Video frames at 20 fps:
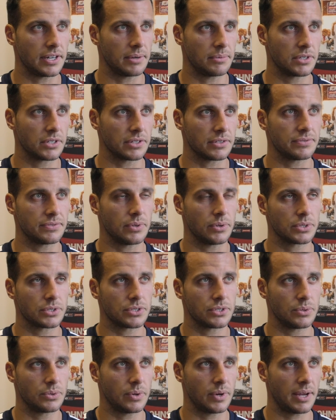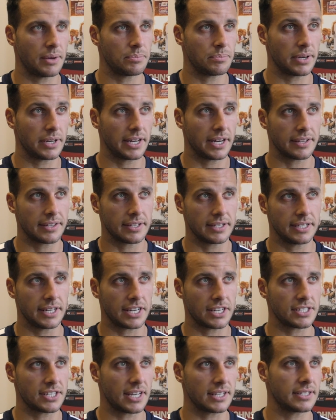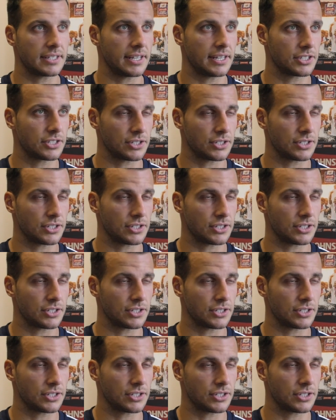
and I'm looking forward to playing, I think, next Saturday.